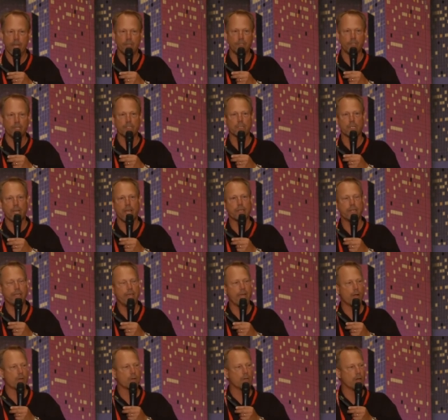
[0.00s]
And just like
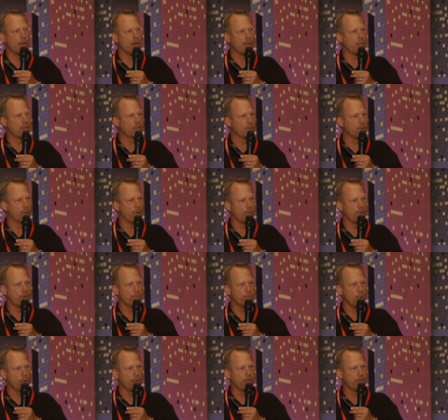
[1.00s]
the alcoholic who
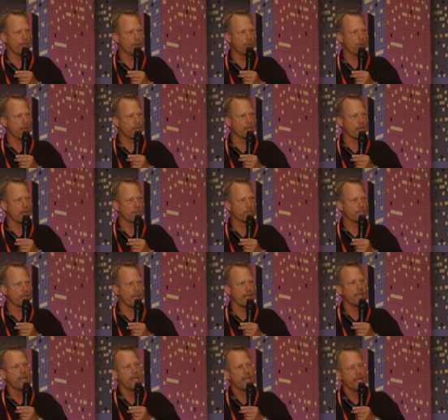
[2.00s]
every morning they wake up
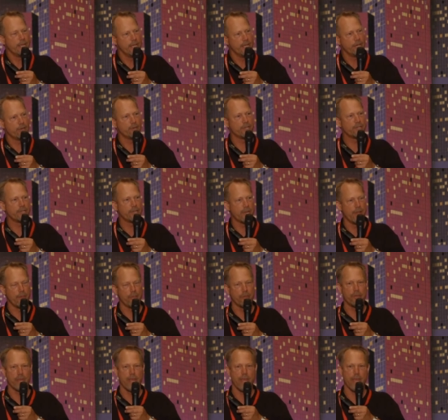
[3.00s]
say, Here is
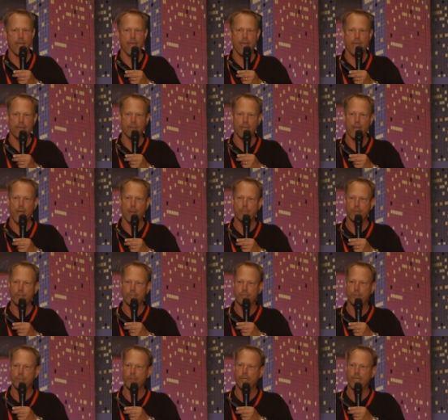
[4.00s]
another day I have an
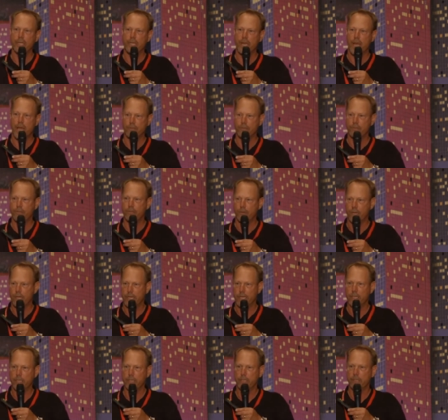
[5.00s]
opportunity not to
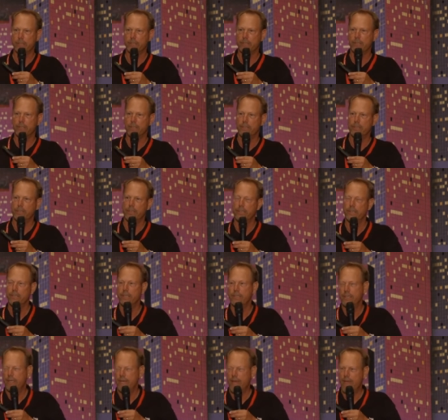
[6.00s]
drink.
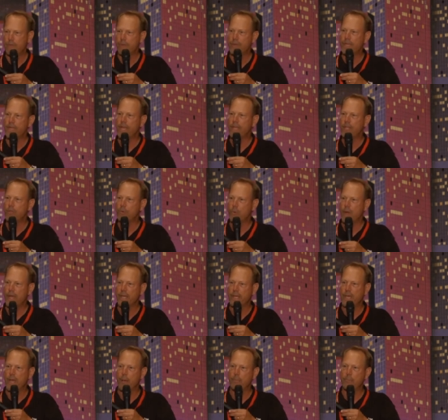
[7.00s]
Every day you
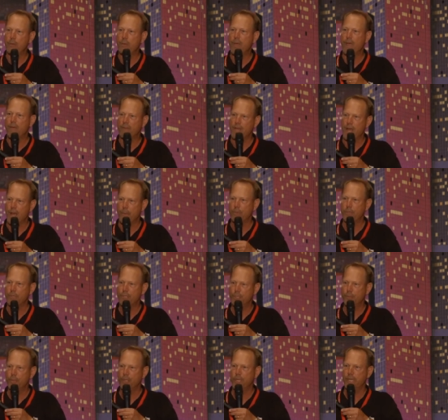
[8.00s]
wake up, you have an
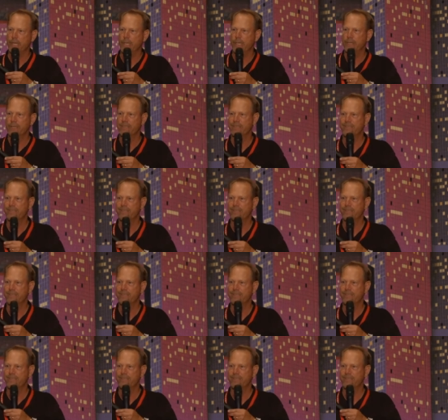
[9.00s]
opportunity.